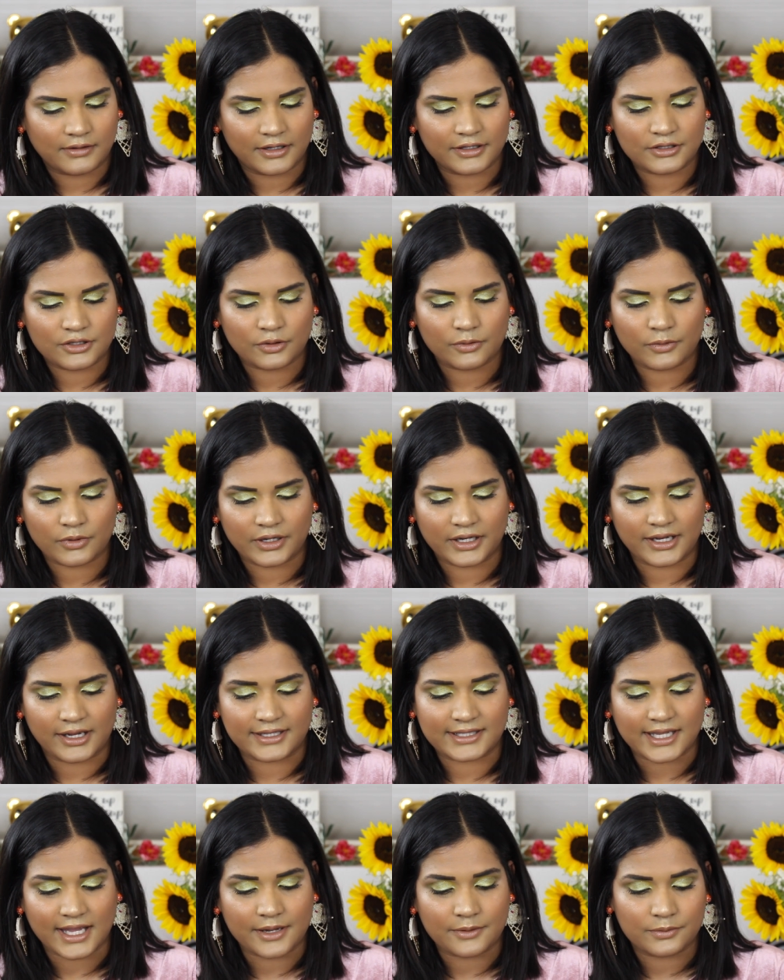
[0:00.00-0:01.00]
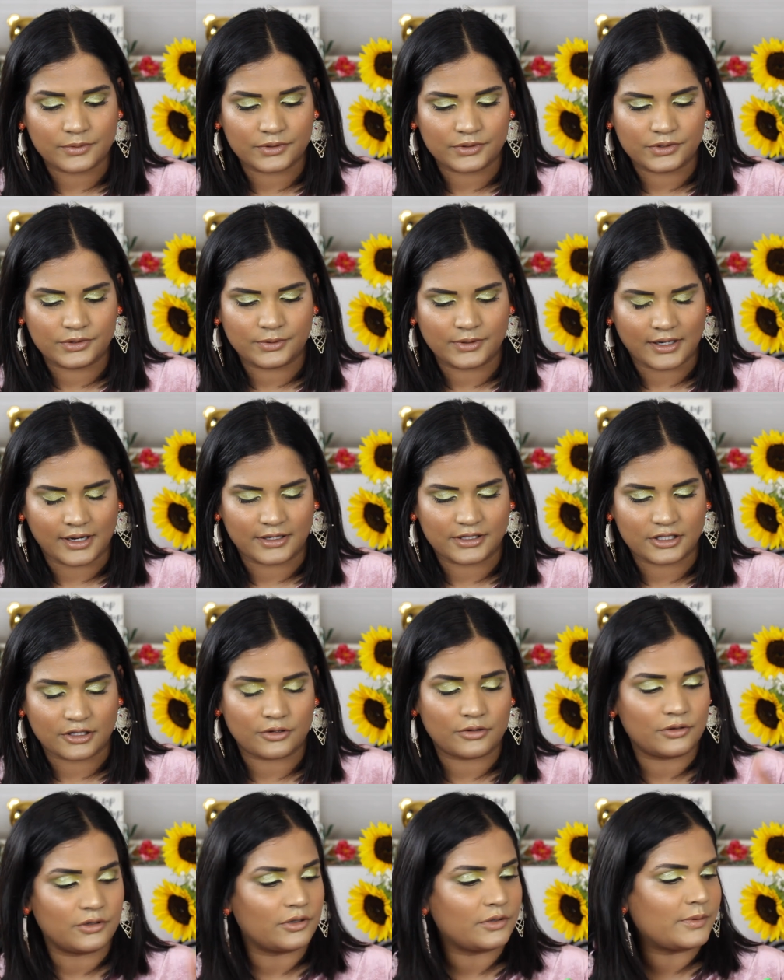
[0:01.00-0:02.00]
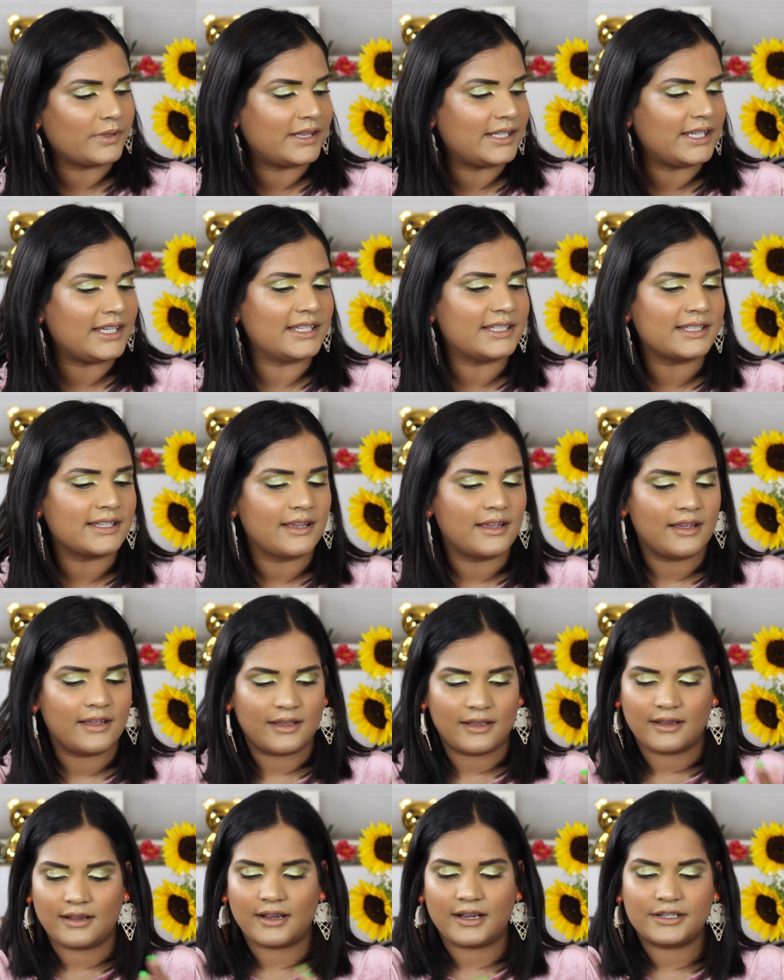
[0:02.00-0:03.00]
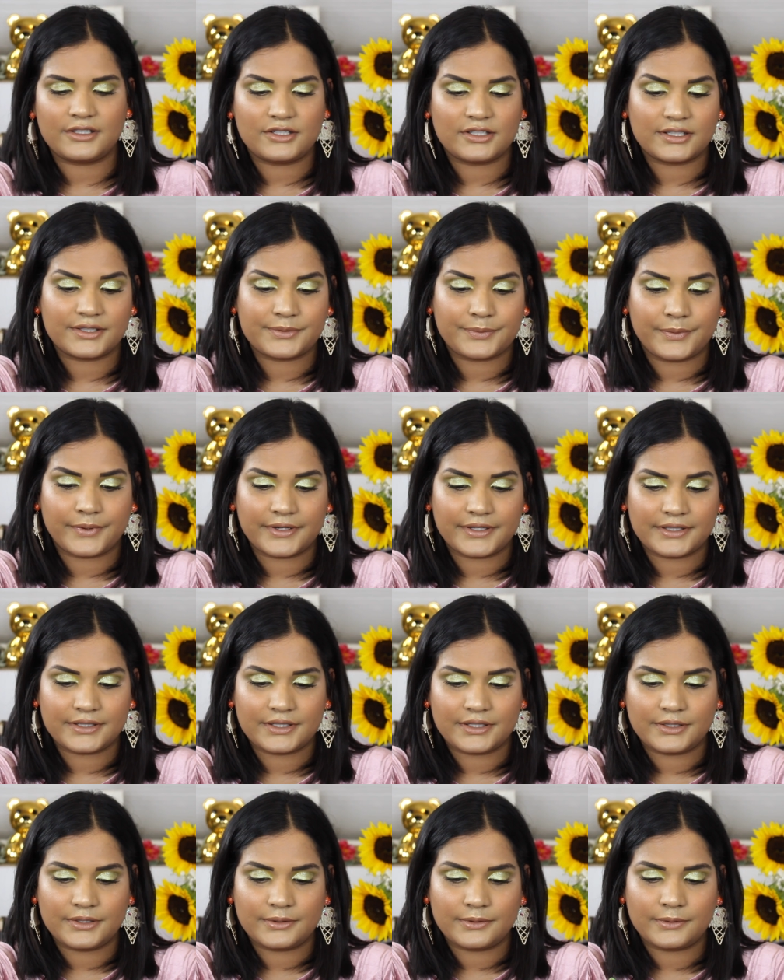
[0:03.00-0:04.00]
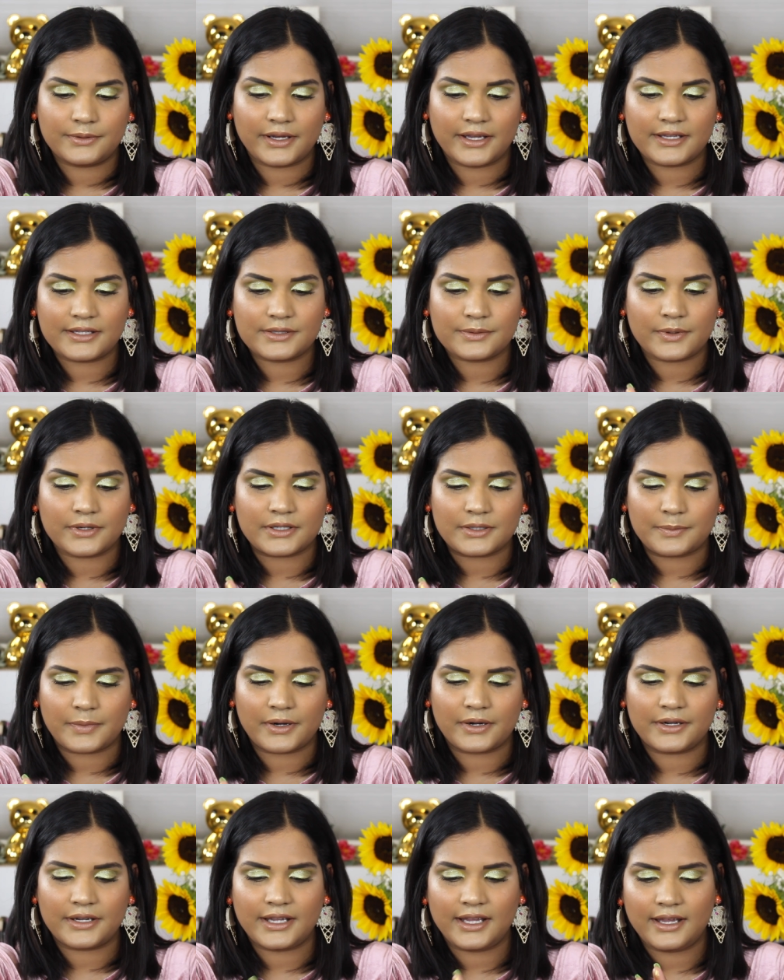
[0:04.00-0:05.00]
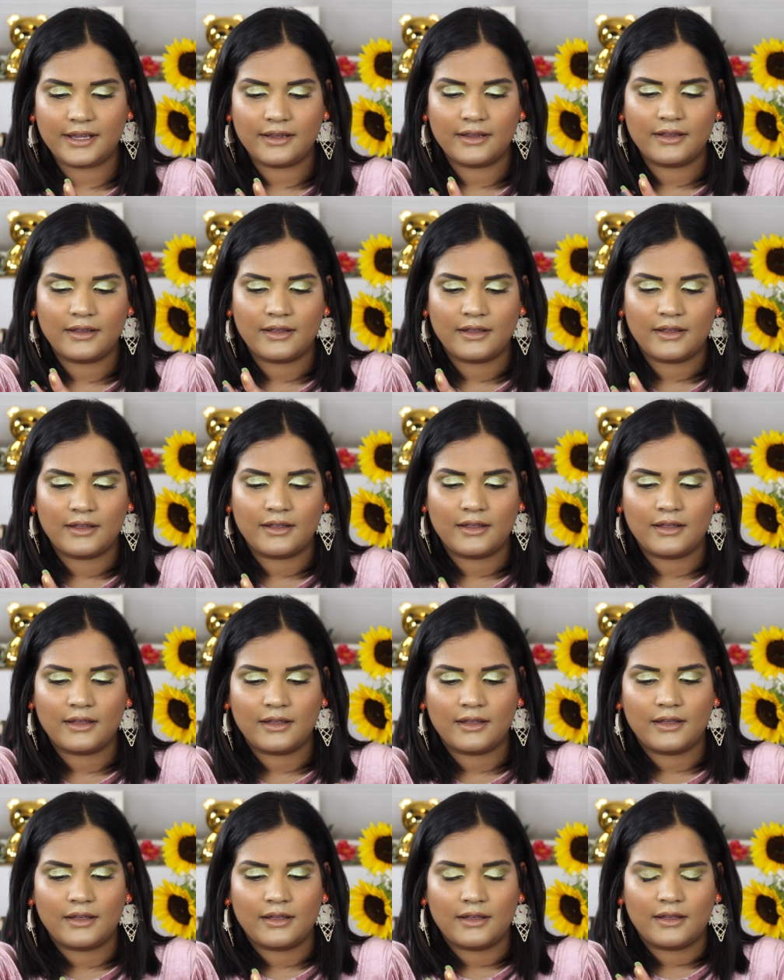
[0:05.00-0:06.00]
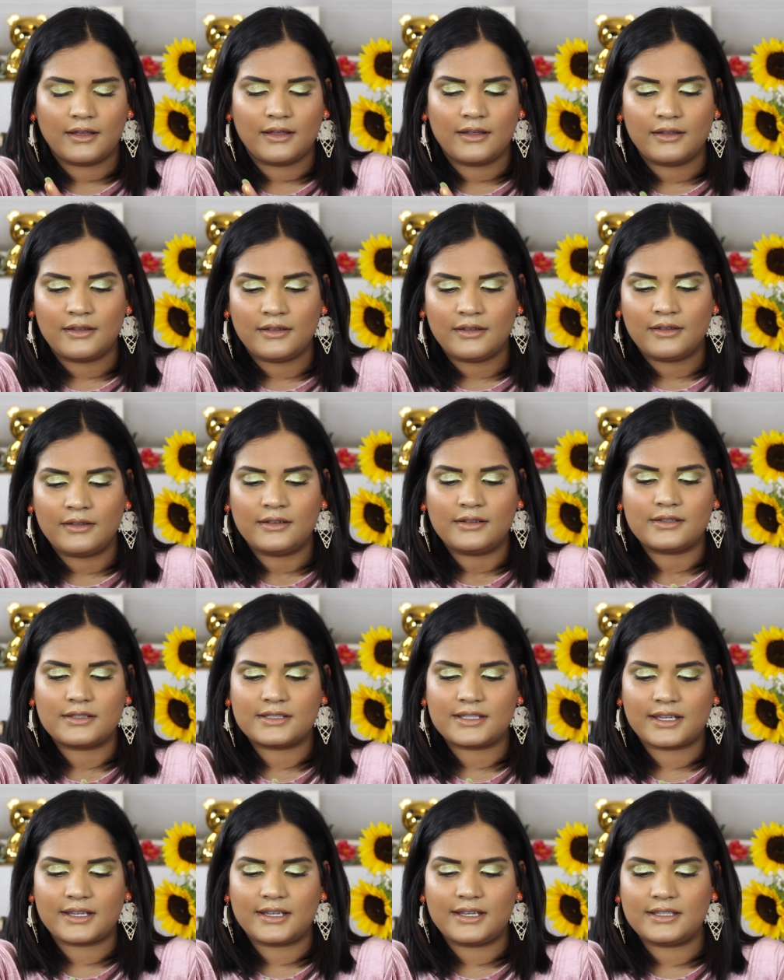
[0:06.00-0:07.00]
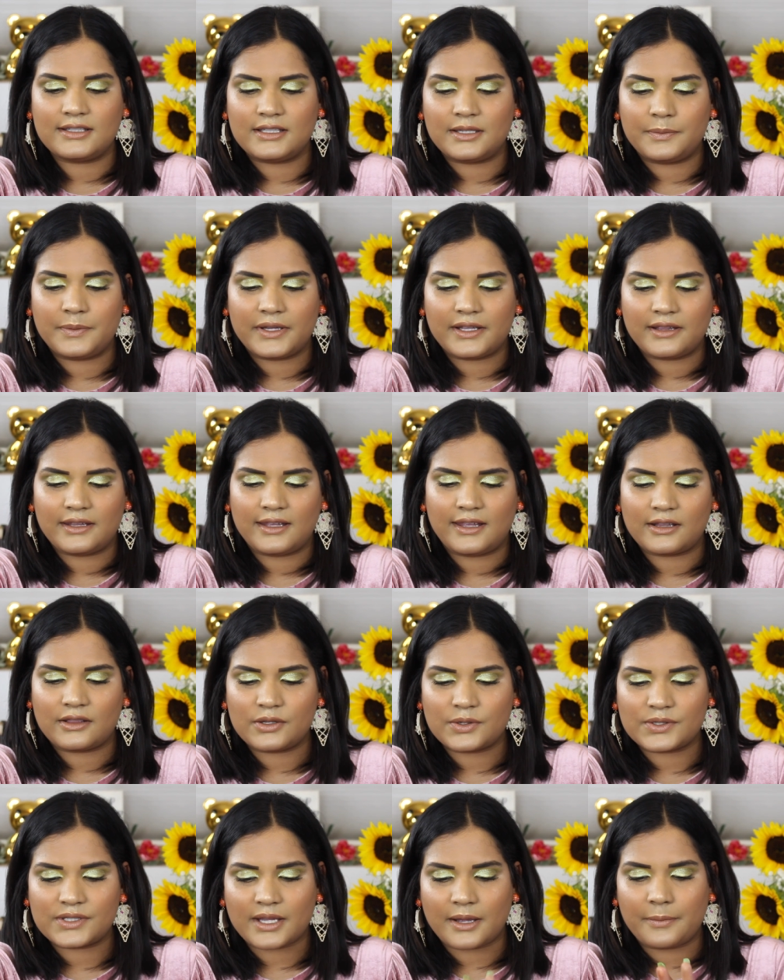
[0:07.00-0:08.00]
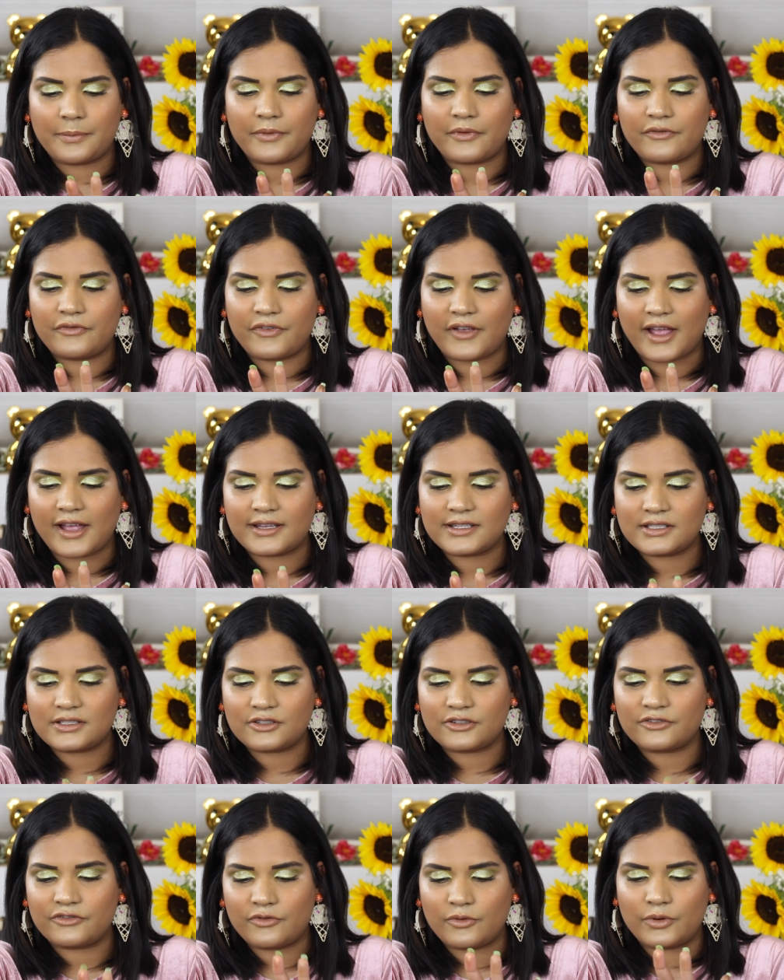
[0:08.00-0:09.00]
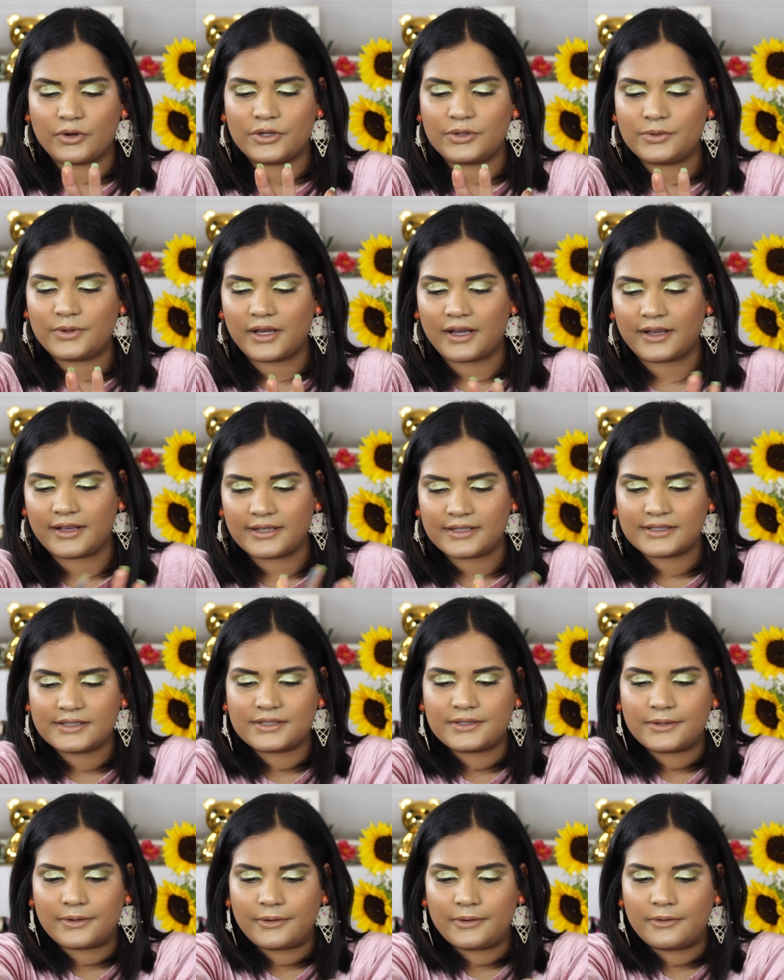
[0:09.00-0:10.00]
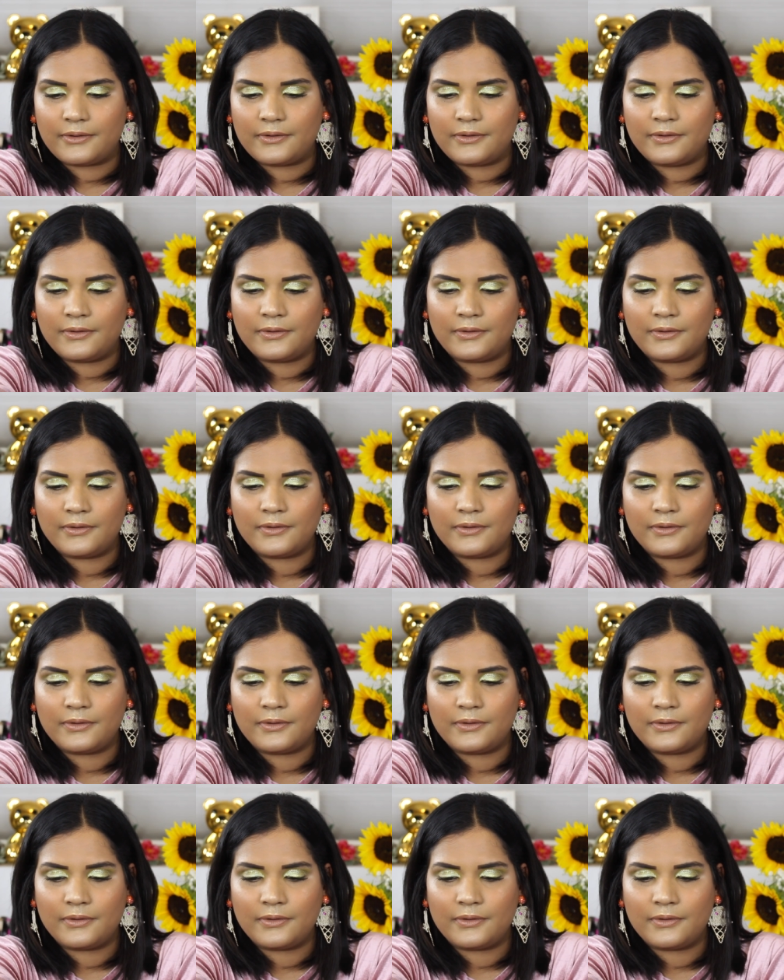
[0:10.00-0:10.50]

and don't worry guys, I will do an eyeshadow look with these. I just wanted to do a swatch party because I can typically get those up faster for you guys. So